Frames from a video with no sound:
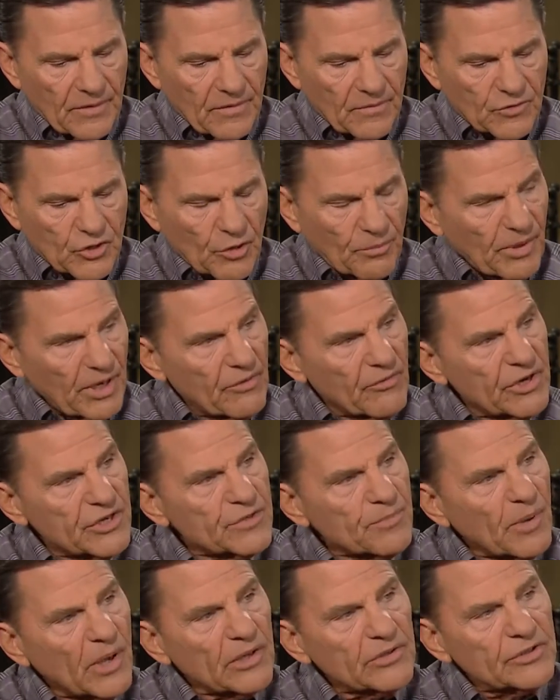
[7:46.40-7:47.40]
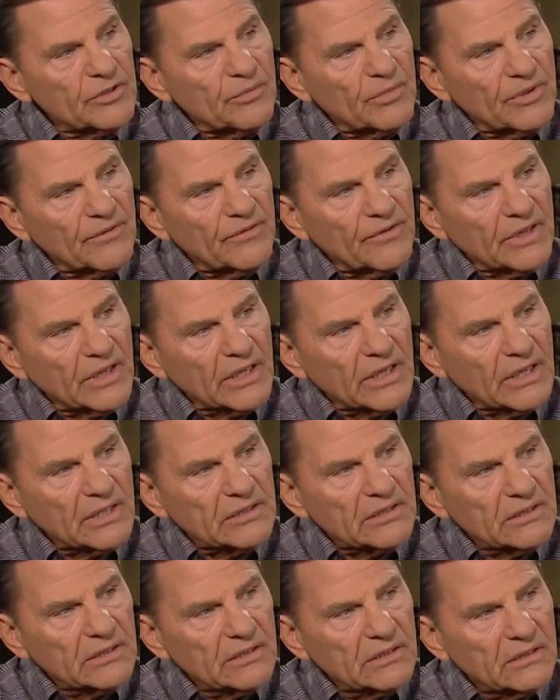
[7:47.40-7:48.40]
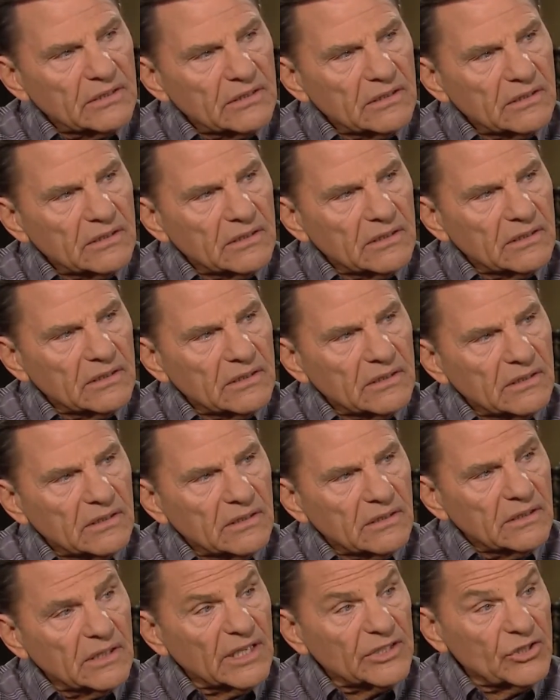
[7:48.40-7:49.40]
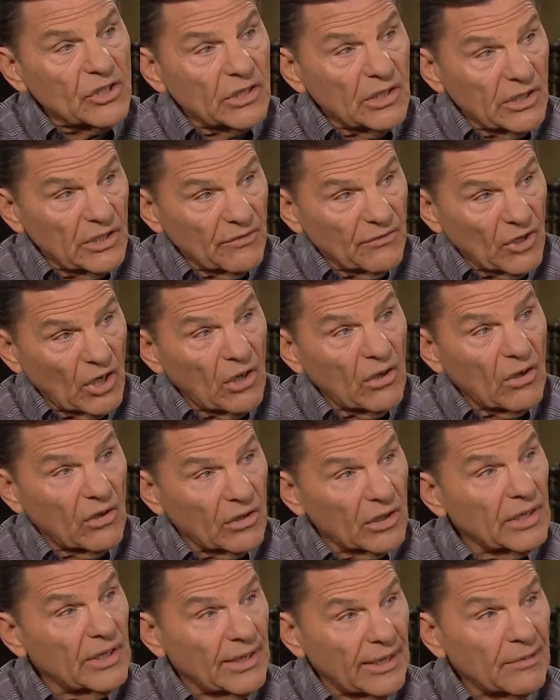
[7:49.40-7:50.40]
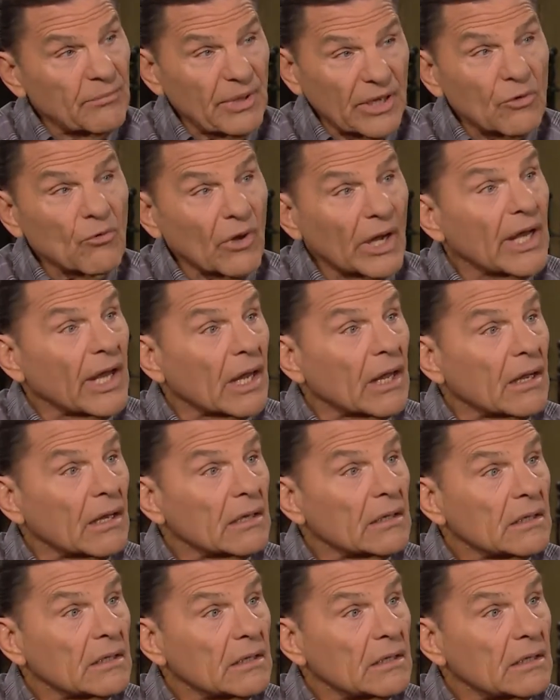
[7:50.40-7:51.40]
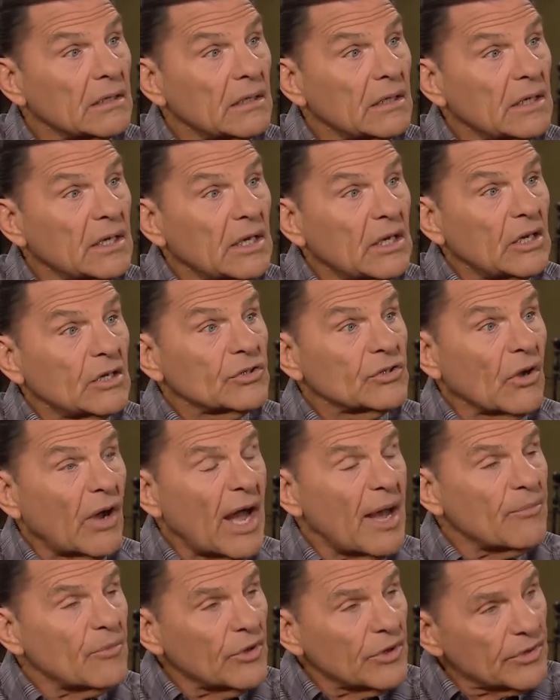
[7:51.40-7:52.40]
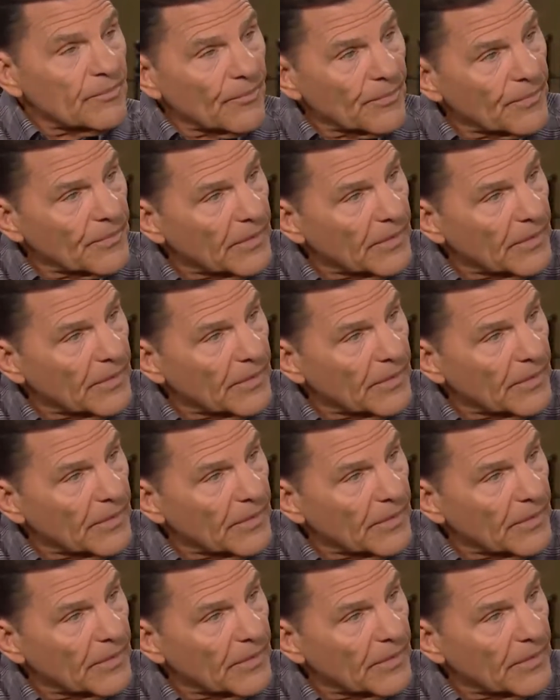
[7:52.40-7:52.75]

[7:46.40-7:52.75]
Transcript: to be responsible for this, that you live long and be well. So I'm going to